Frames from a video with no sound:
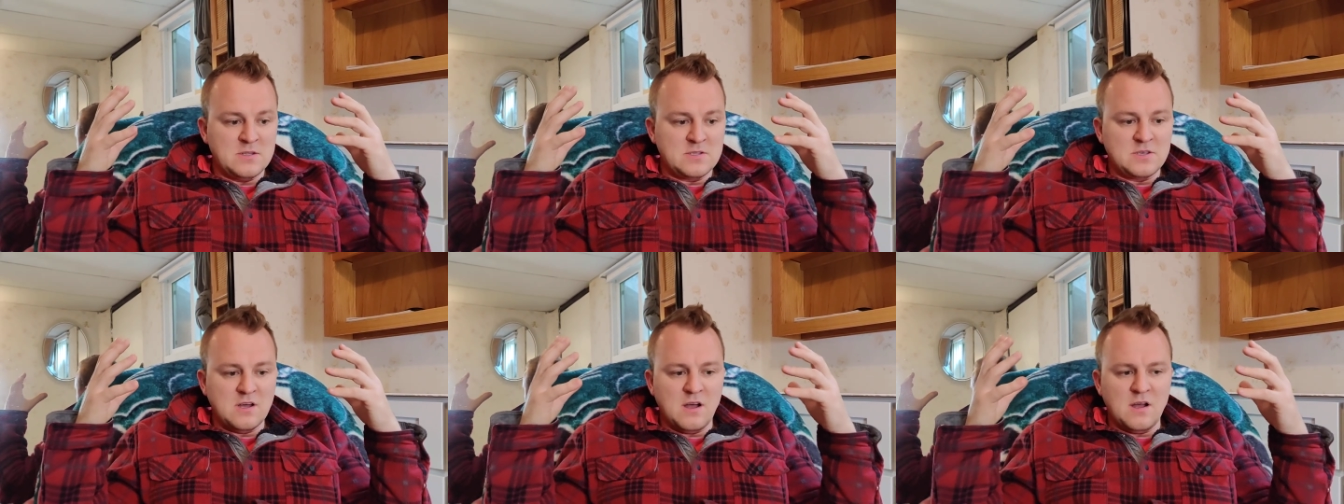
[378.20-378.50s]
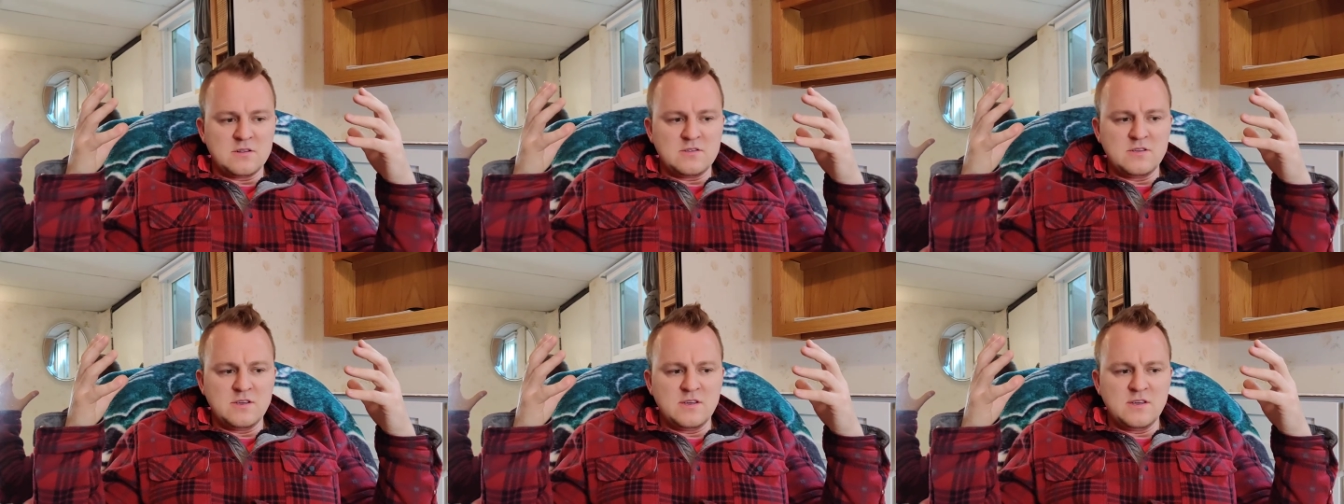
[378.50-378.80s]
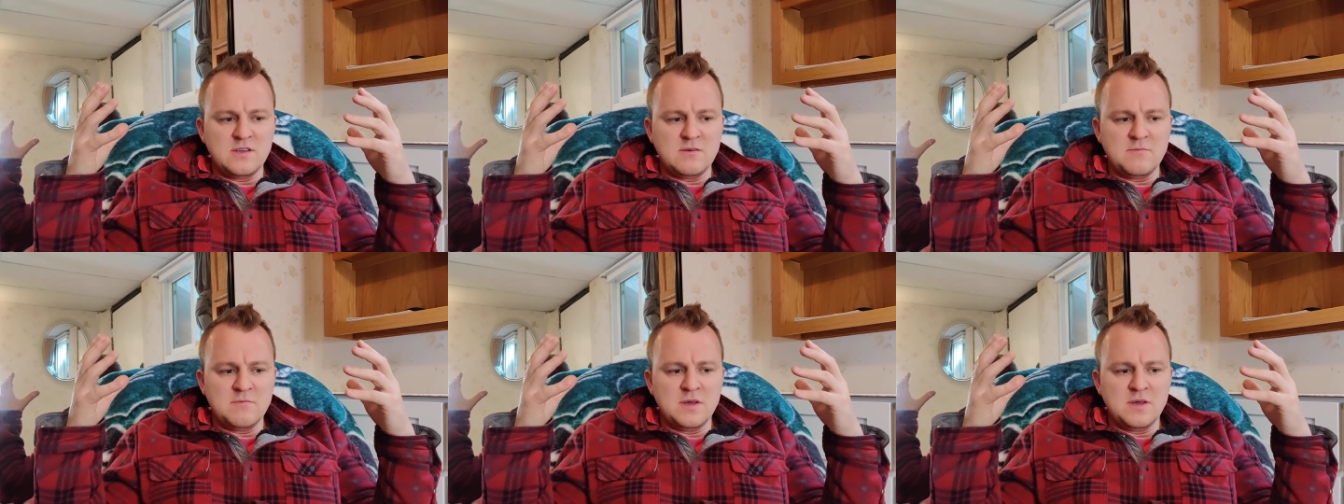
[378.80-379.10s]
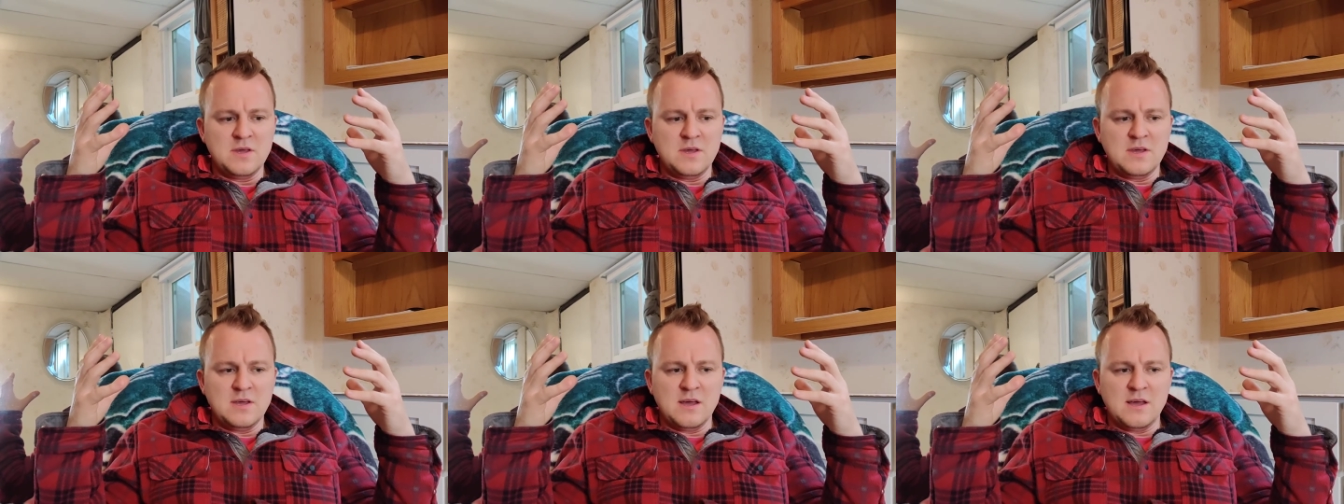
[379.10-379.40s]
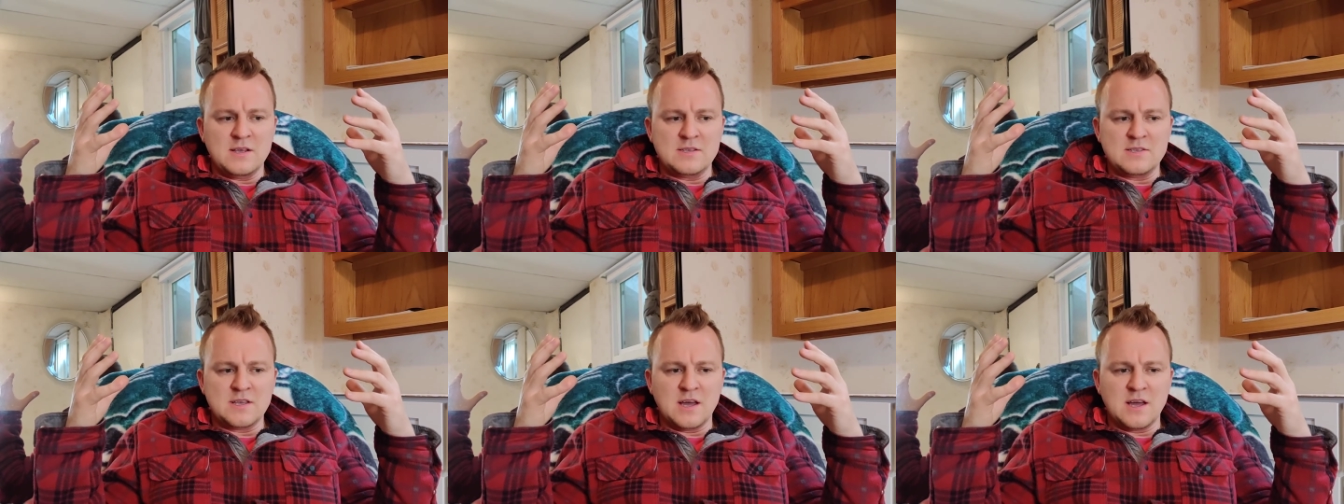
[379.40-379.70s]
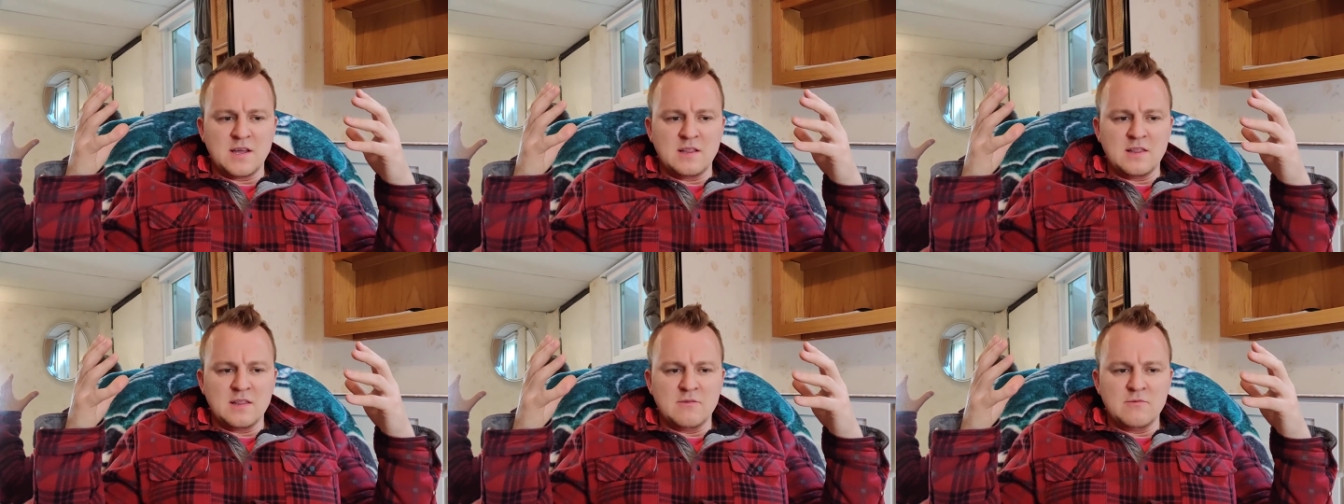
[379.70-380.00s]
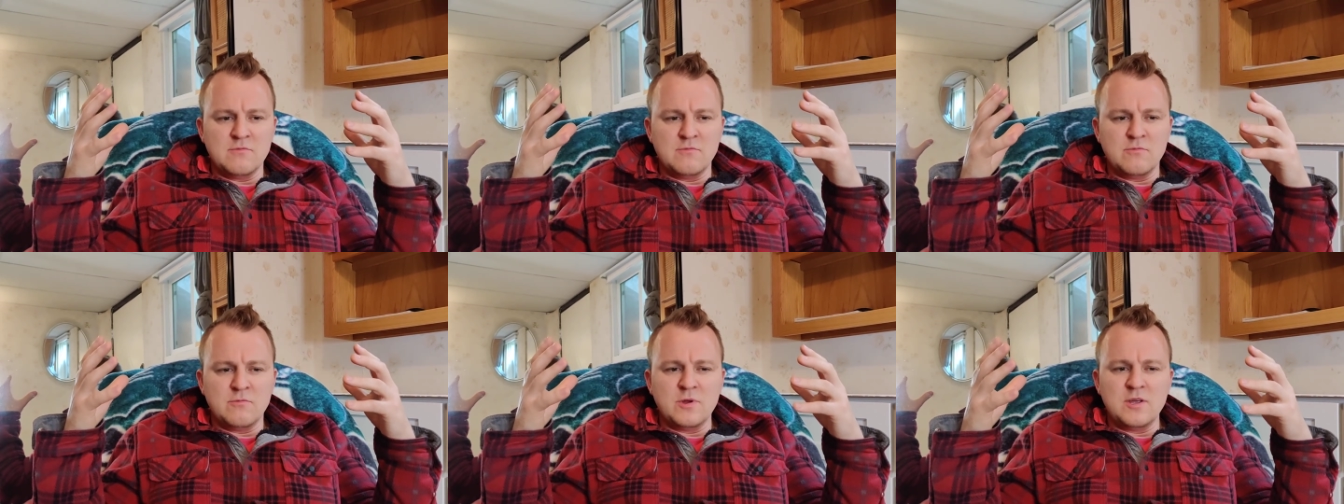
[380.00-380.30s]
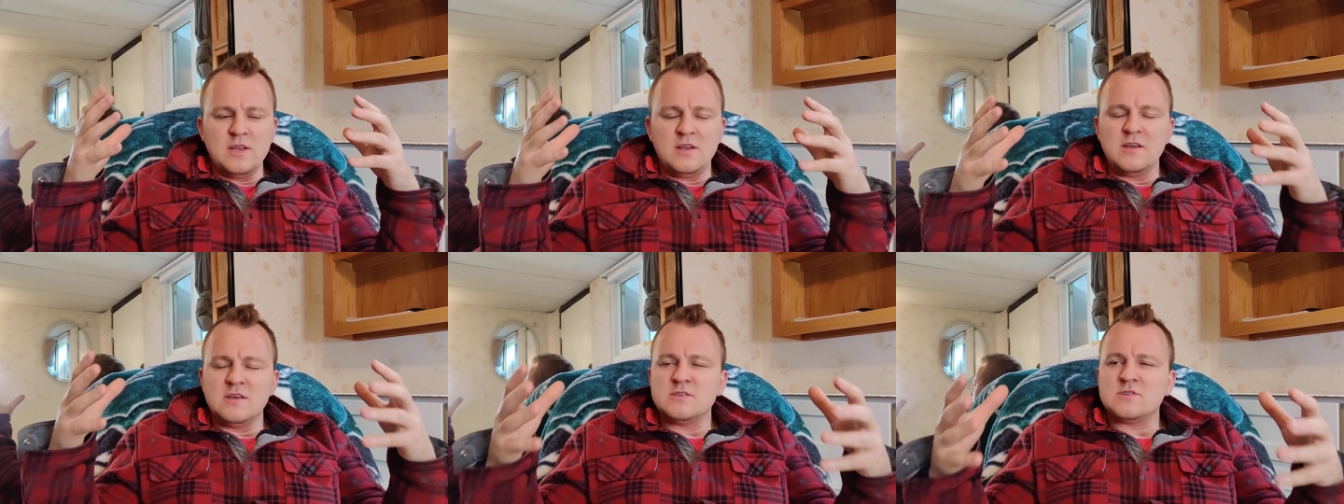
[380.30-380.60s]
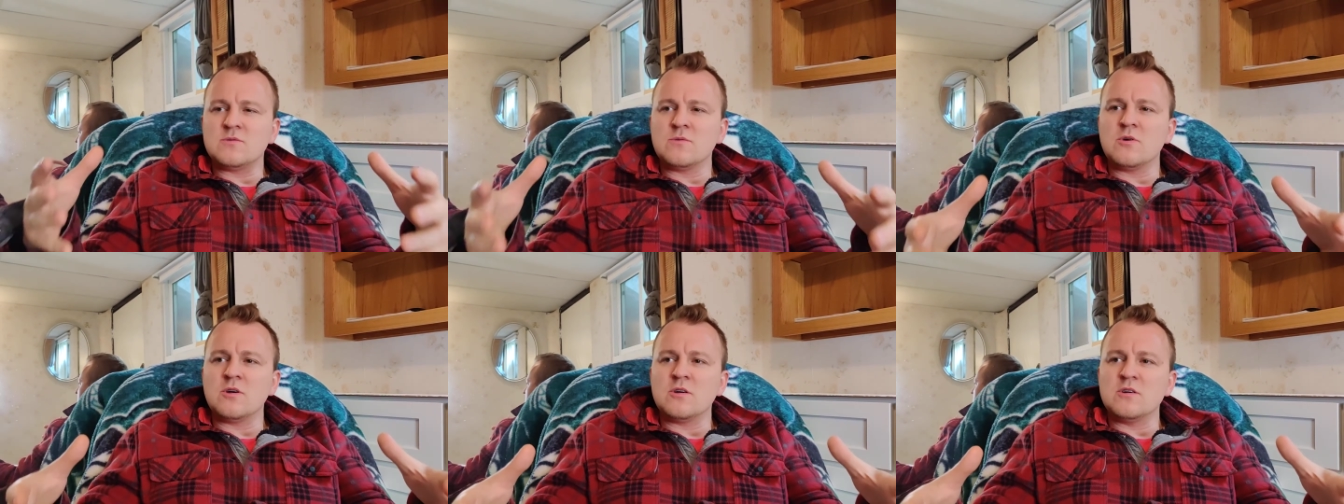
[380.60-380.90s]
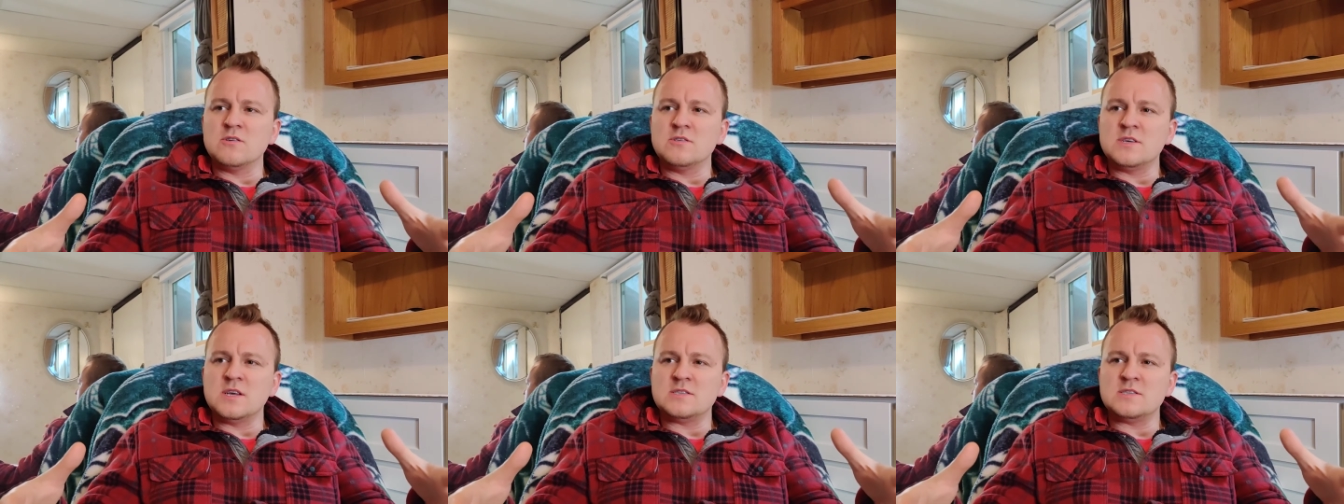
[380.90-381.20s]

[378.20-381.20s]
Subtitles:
talk to him, as I read his words,